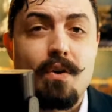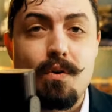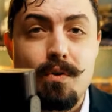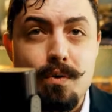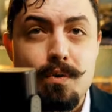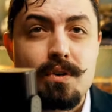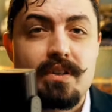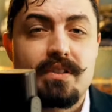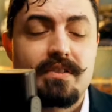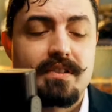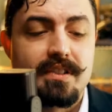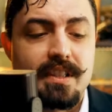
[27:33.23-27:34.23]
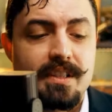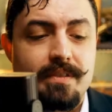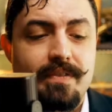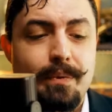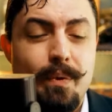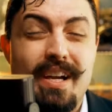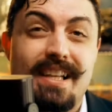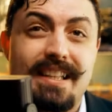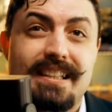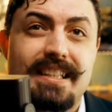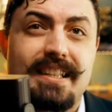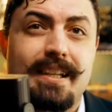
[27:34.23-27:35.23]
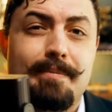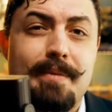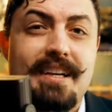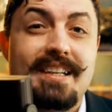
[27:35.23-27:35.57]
or the way I like to think about it,